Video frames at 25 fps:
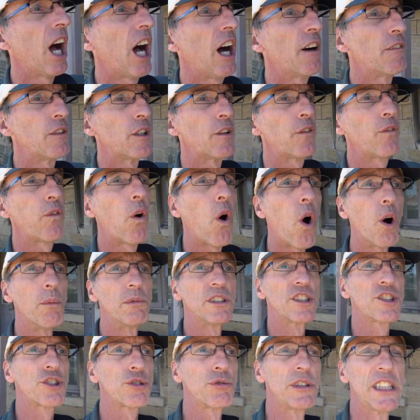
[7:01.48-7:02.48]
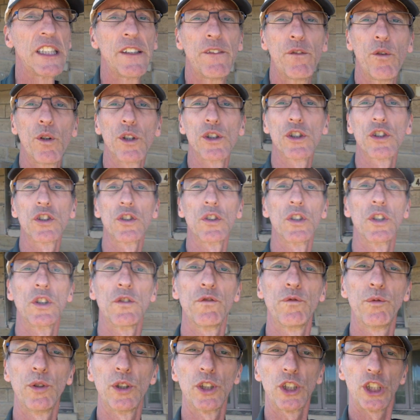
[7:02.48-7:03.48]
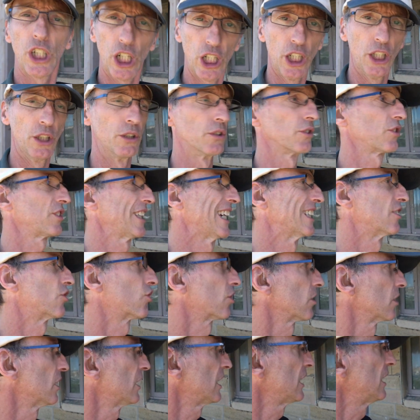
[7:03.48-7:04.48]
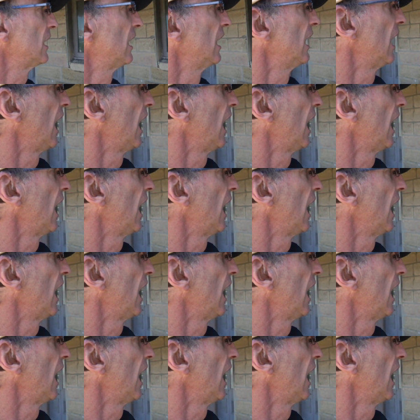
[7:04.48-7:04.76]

a reformatory for girls, actually.